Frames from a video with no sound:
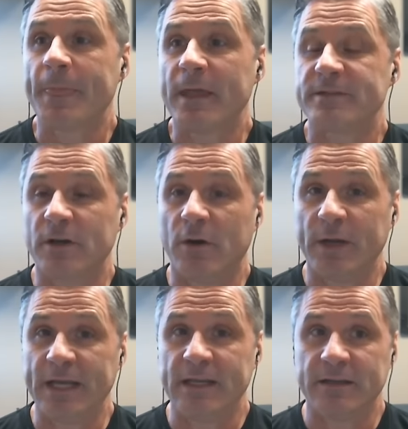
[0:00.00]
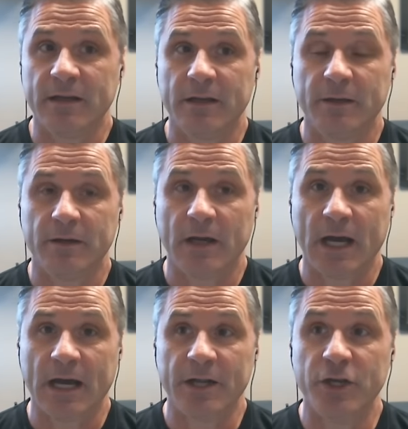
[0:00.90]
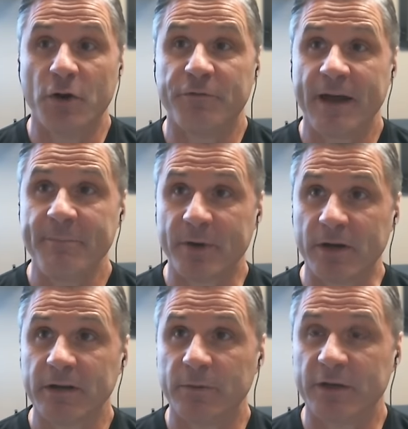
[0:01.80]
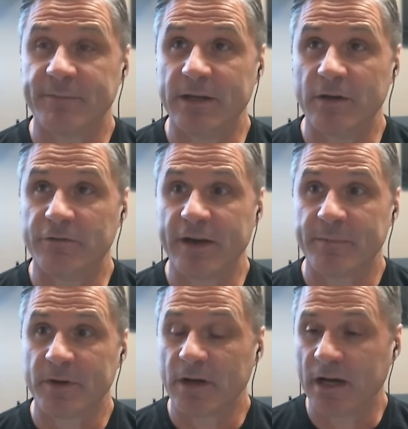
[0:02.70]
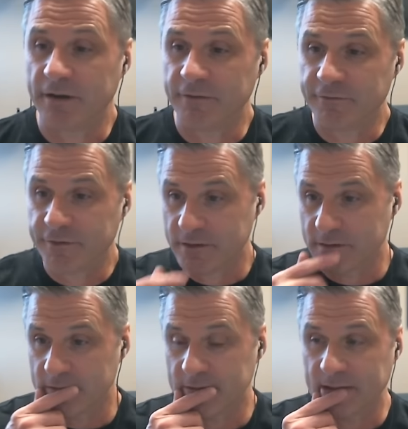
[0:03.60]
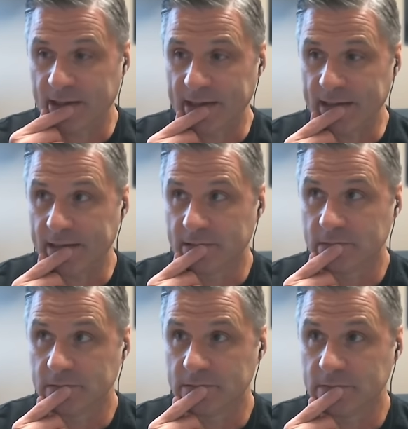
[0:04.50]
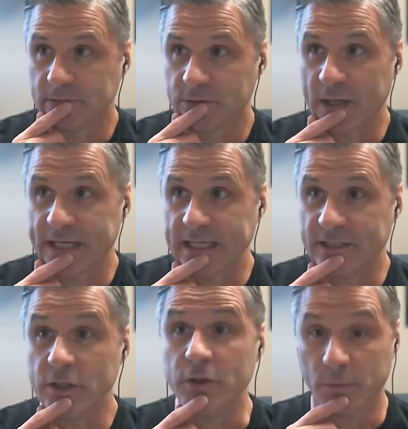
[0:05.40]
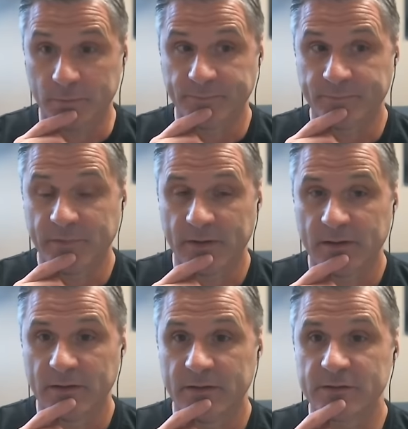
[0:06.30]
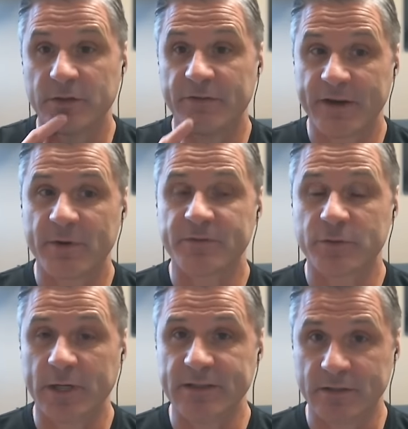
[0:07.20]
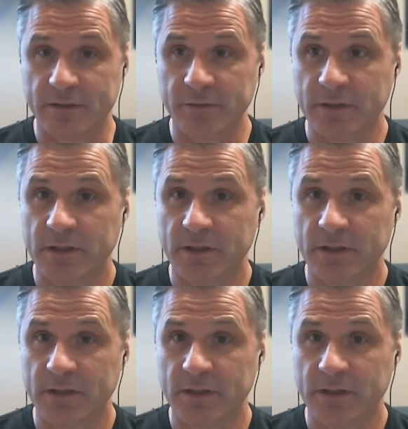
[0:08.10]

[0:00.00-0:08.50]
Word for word: so in uh, November, would have been November of uh, 22. So November of 22,